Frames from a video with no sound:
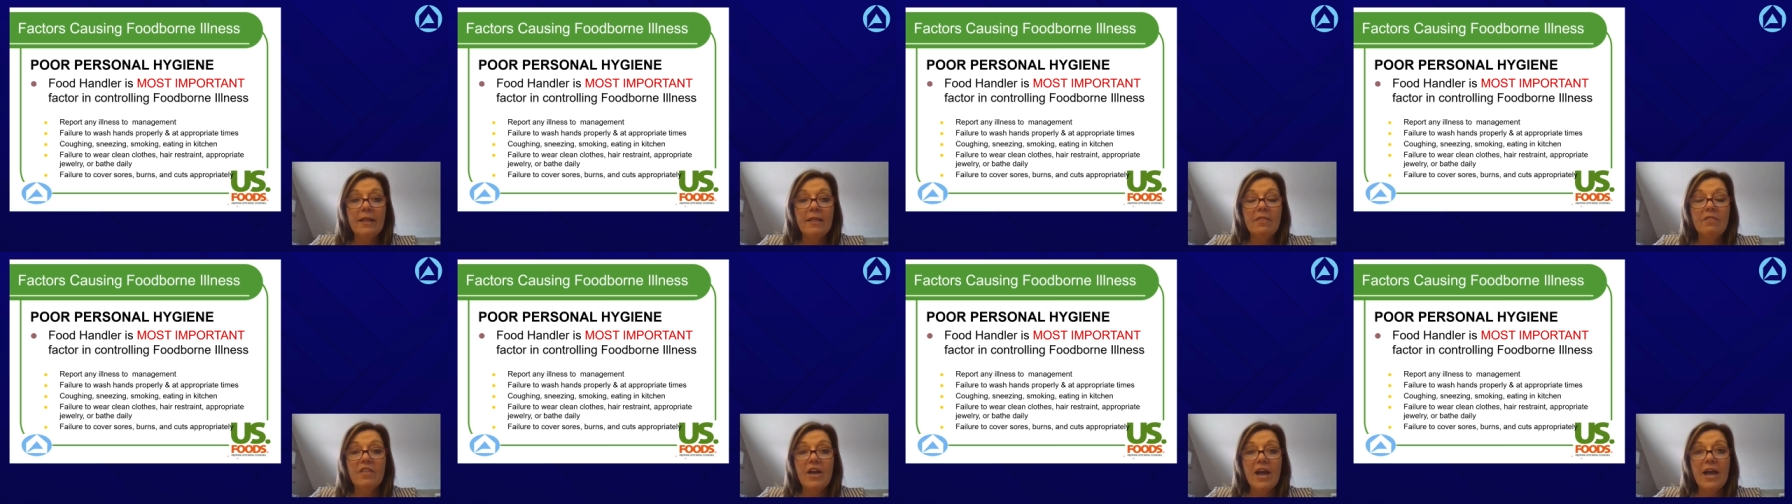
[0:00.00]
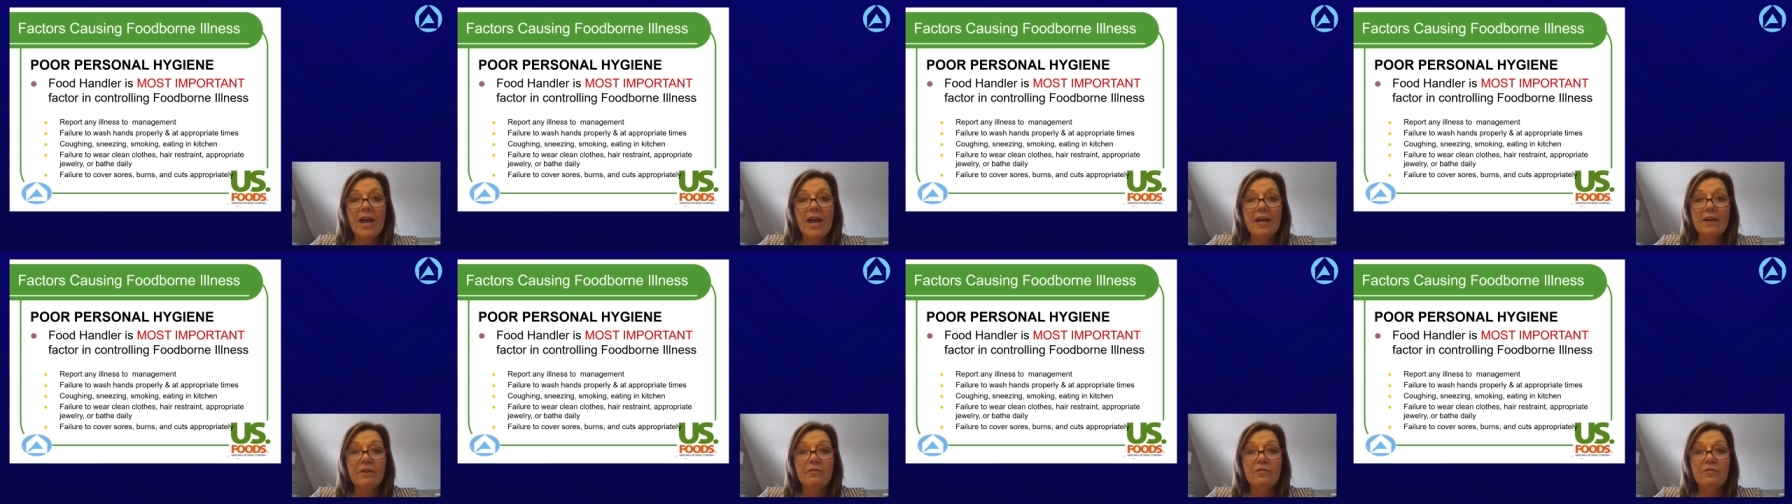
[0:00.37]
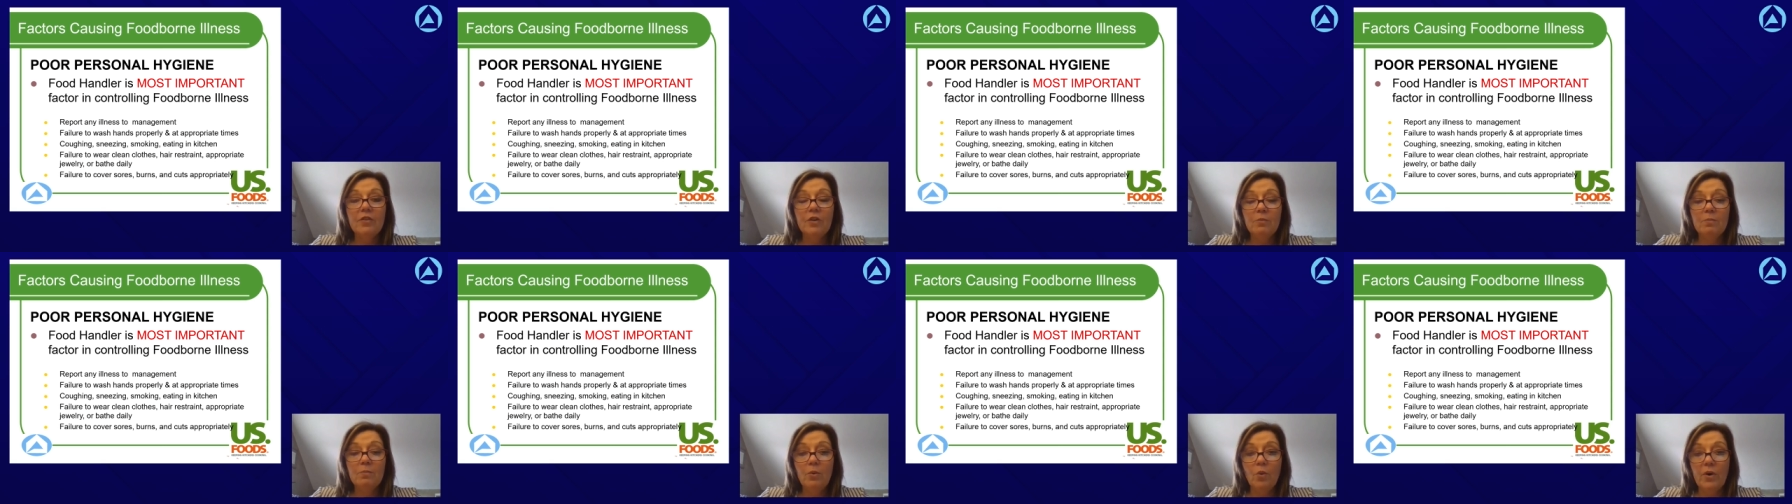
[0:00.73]
that
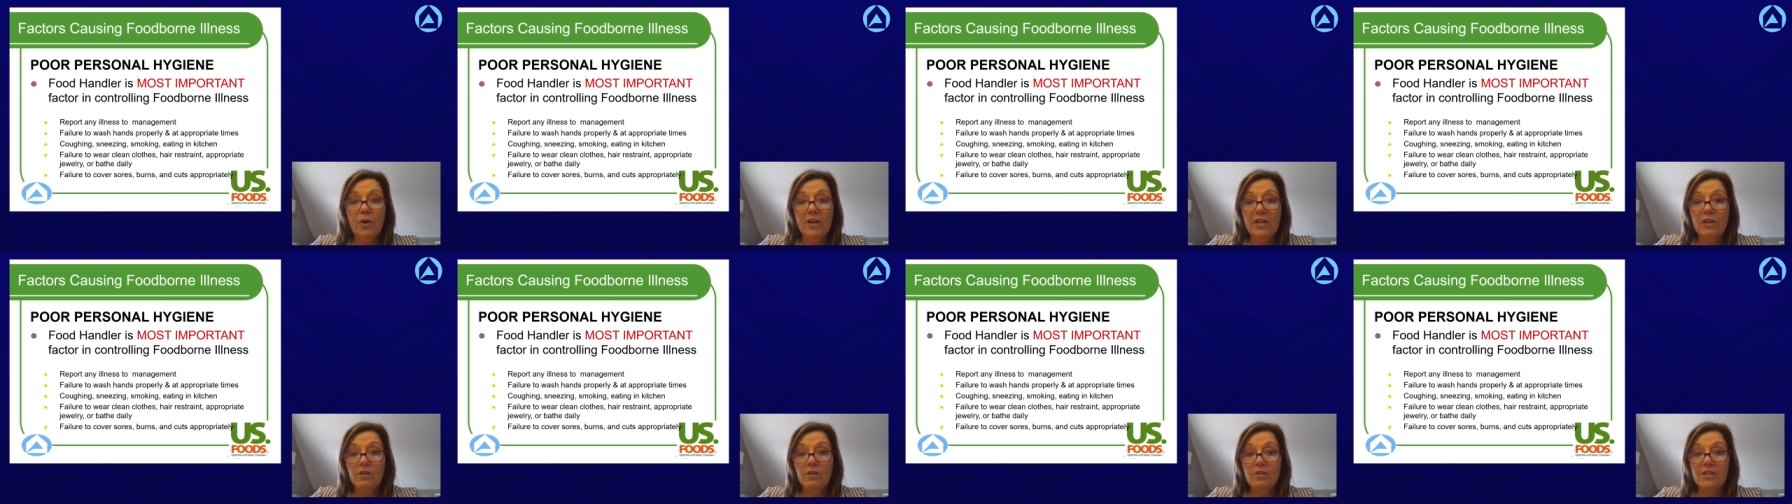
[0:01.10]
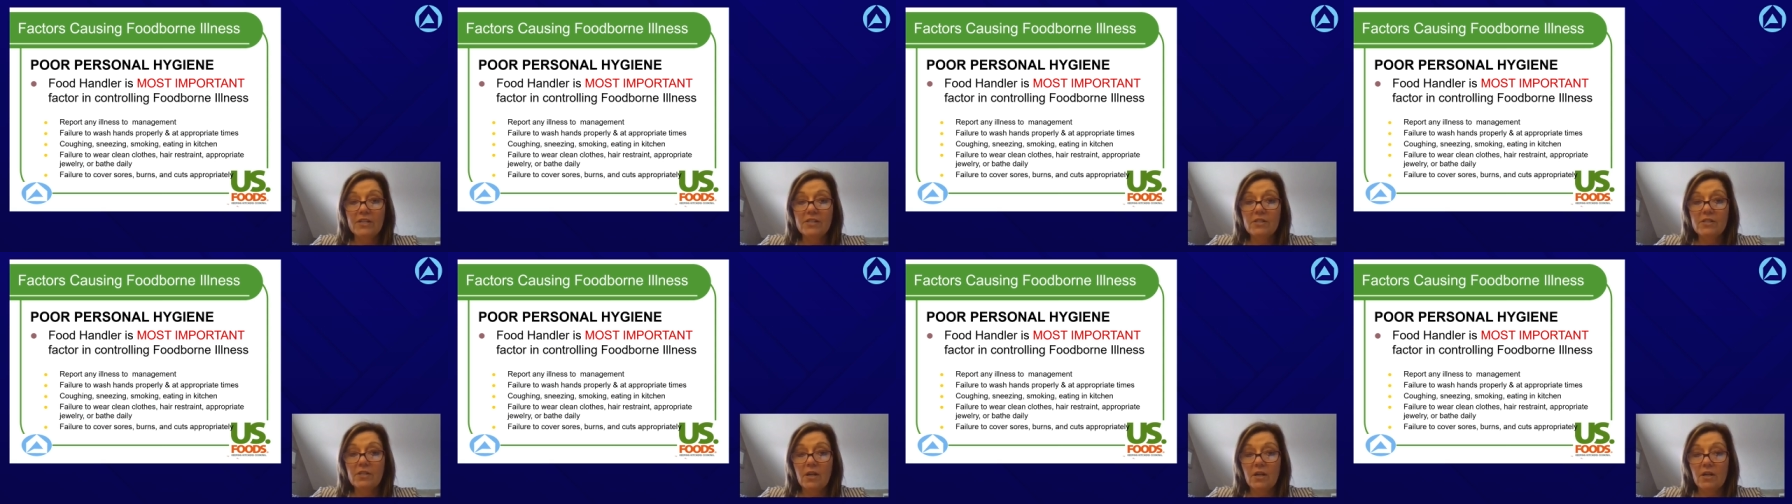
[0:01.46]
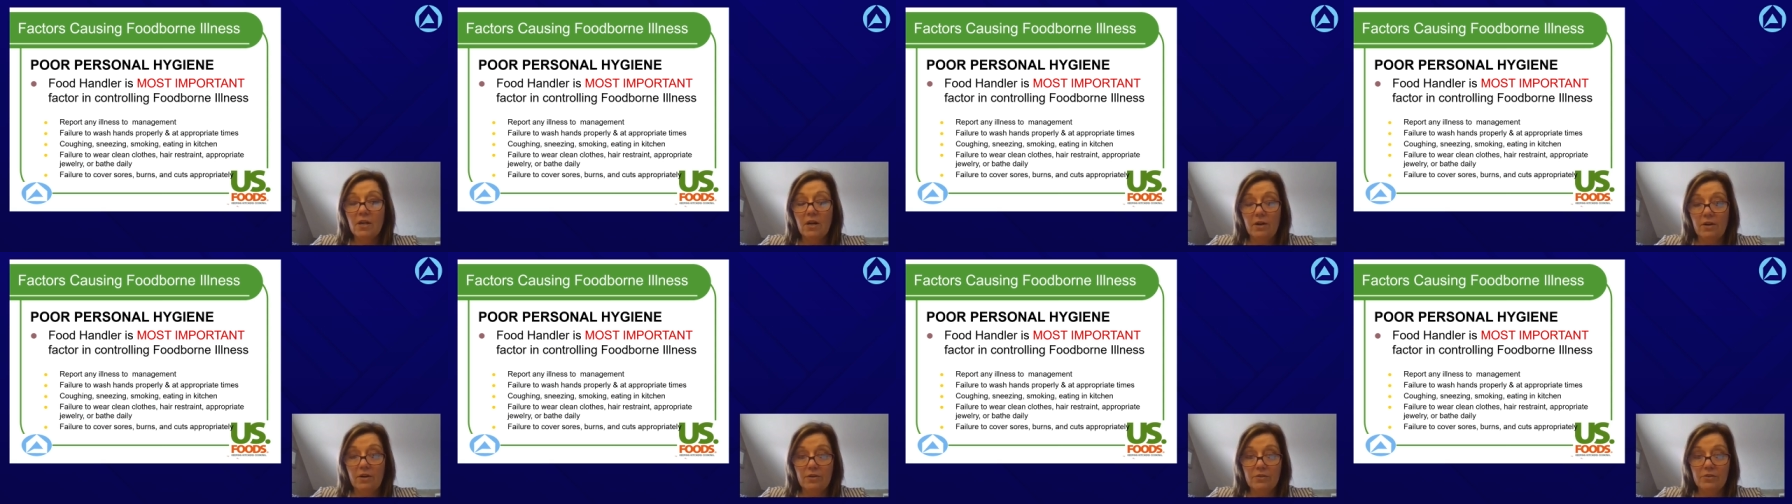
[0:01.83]
foodborne illness
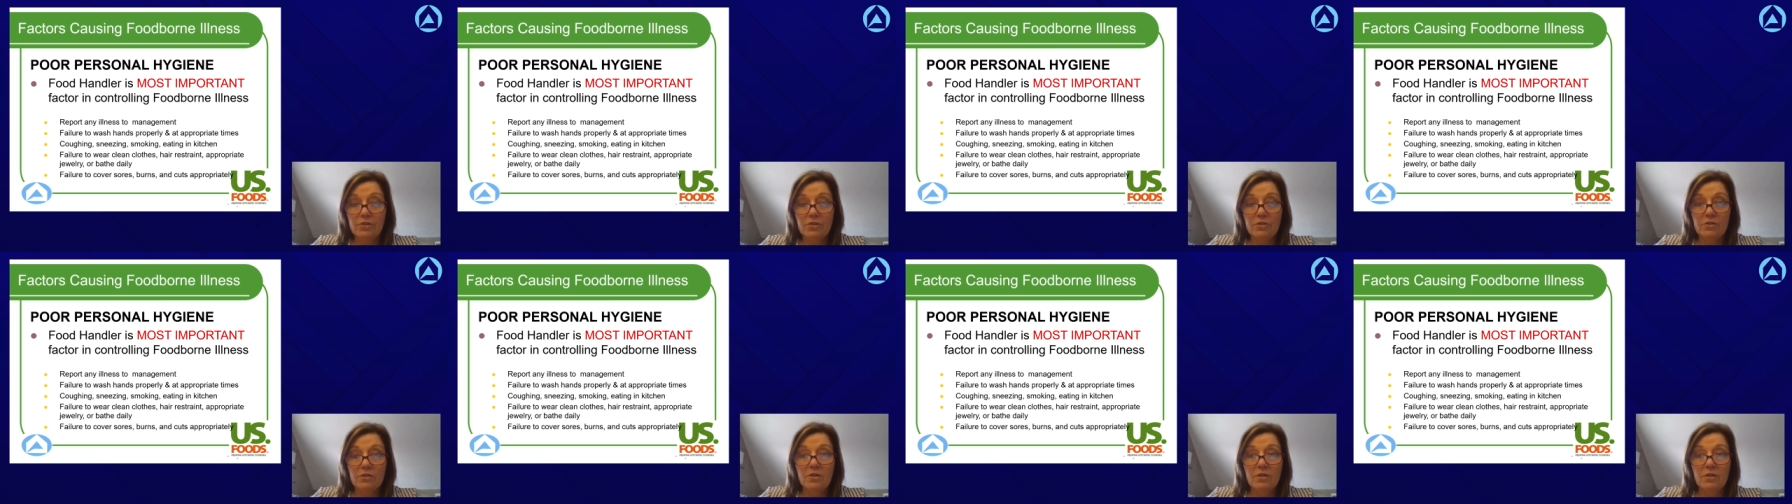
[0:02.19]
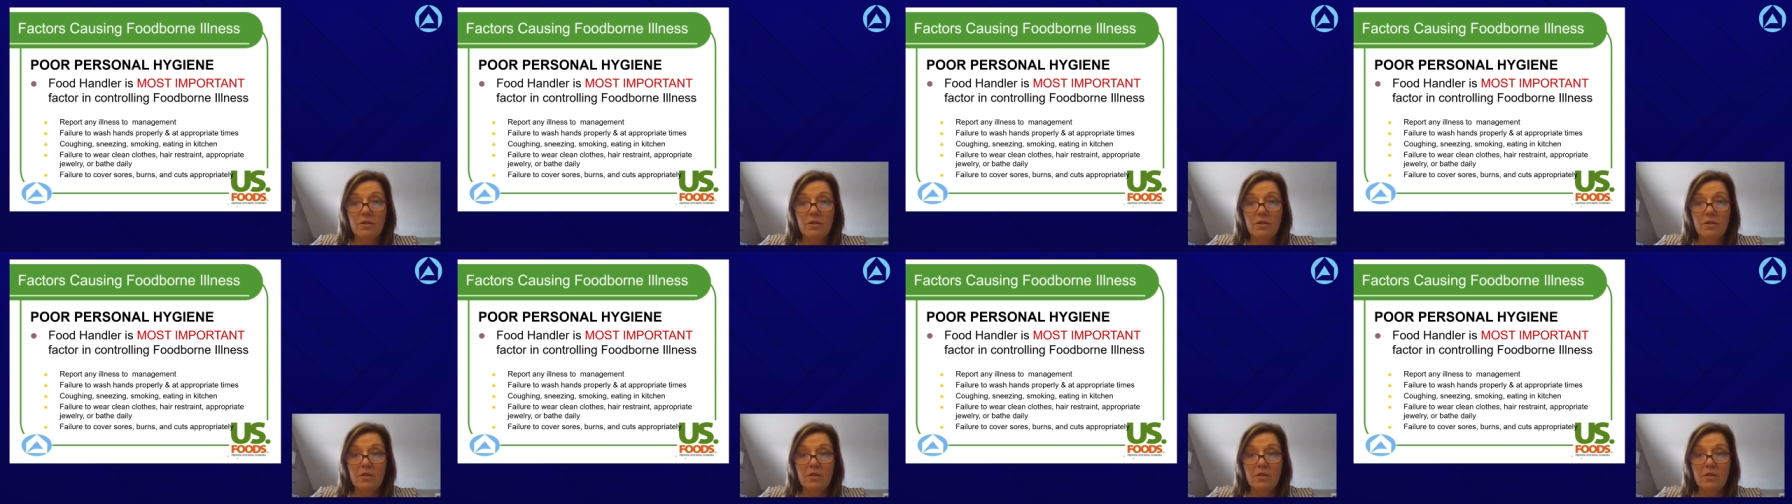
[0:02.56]
occurs.